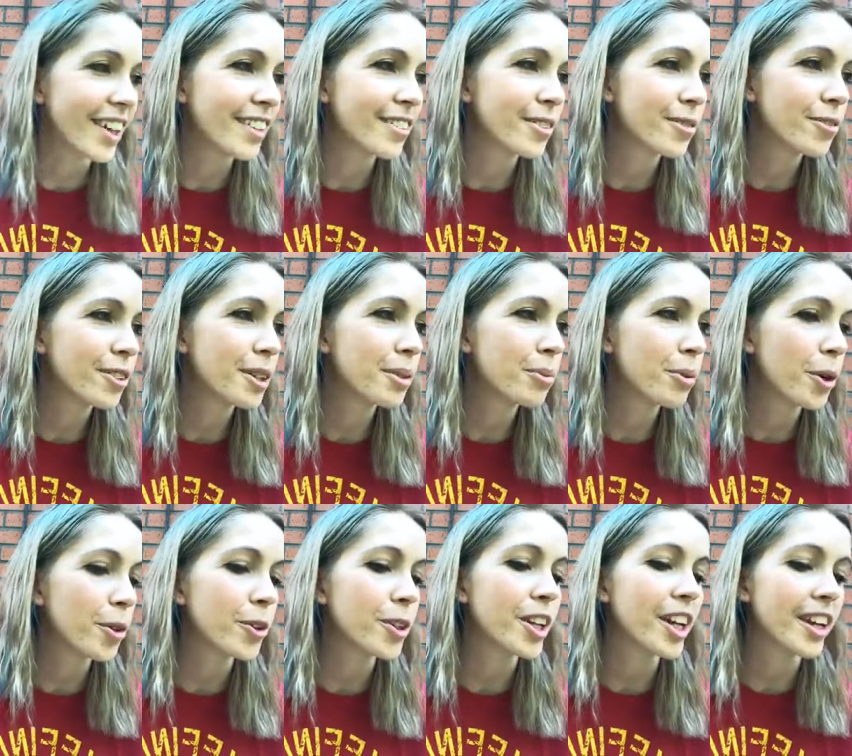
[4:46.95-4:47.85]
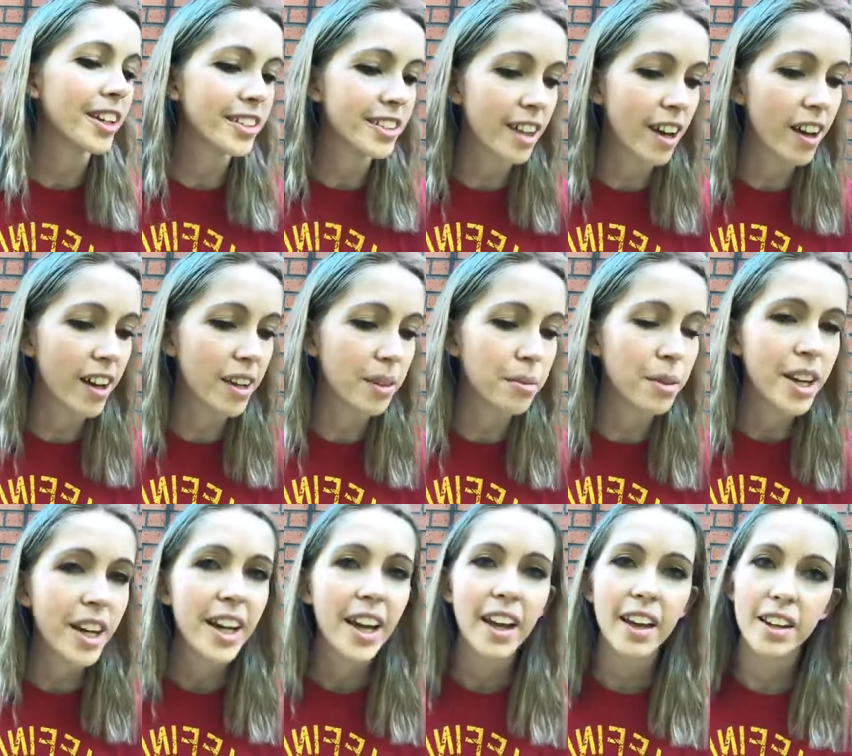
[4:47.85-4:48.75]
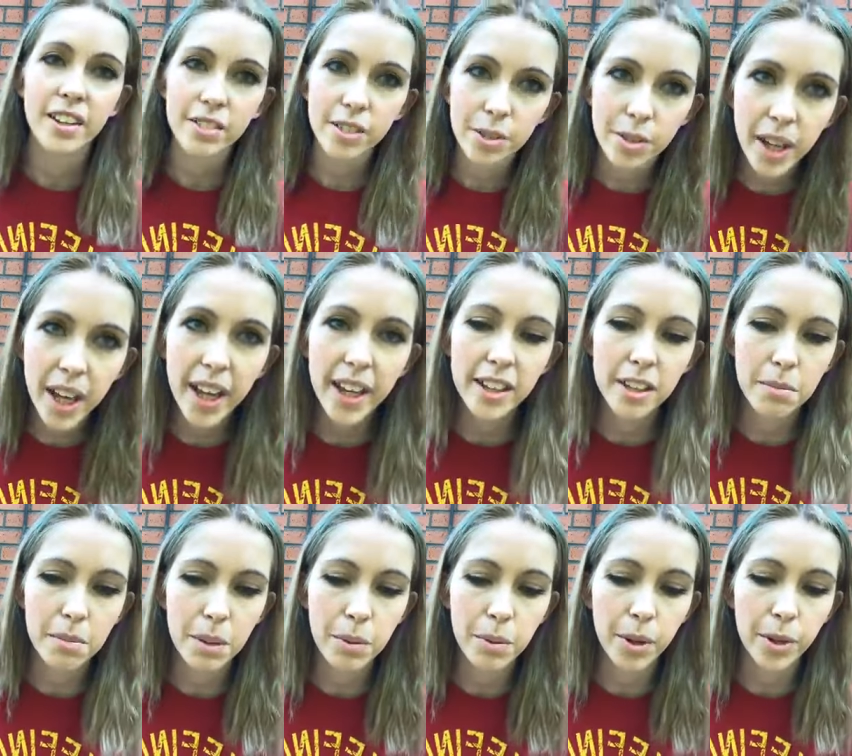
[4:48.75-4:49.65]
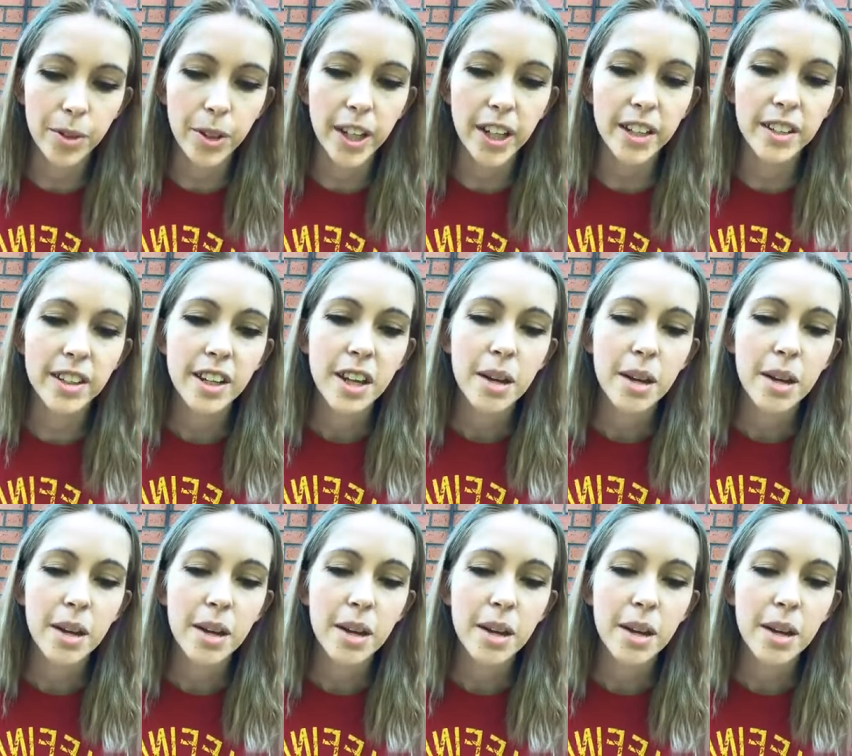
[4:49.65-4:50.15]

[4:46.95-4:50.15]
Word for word: It's a really worrying time, and it's okay to be worried,